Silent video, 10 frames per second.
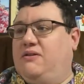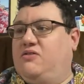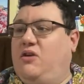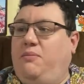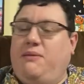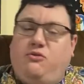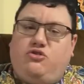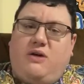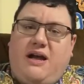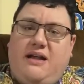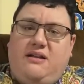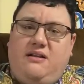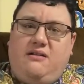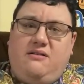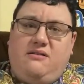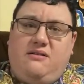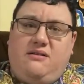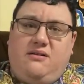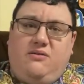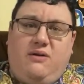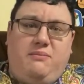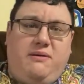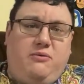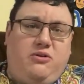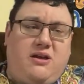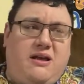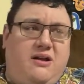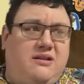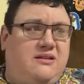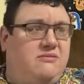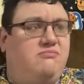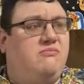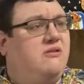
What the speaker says: some people try, when people look at autism,